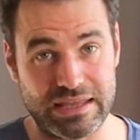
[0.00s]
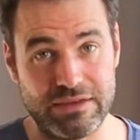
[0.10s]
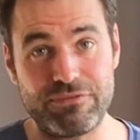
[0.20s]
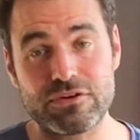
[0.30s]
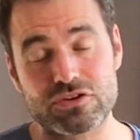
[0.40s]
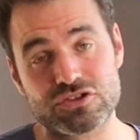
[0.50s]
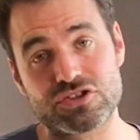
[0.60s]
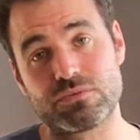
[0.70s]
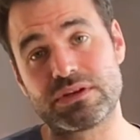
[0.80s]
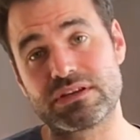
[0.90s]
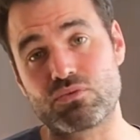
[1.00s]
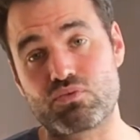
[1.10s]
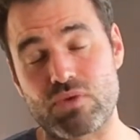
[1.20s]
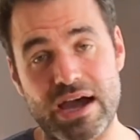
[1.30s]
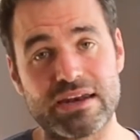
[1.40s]
if you consume it
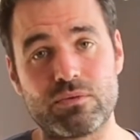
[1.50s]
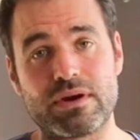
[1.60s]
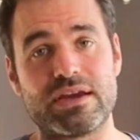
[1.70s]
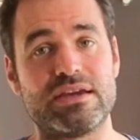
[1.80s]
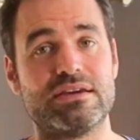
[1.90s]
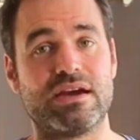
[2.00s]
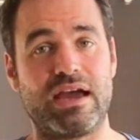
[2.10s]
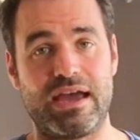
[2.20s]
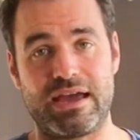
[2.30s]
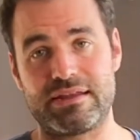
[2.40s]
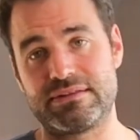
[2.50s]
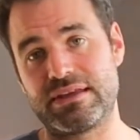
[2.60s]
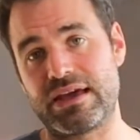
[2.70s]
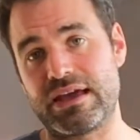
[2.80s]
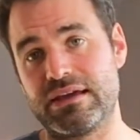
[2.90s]
right away
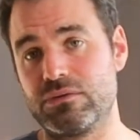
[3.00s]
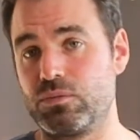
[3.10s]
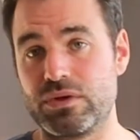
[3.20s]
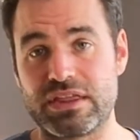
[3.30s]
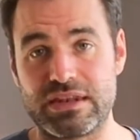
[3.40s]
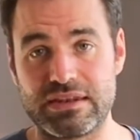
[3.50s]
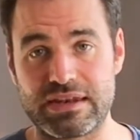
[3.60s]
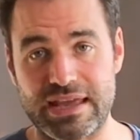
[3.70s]
and within the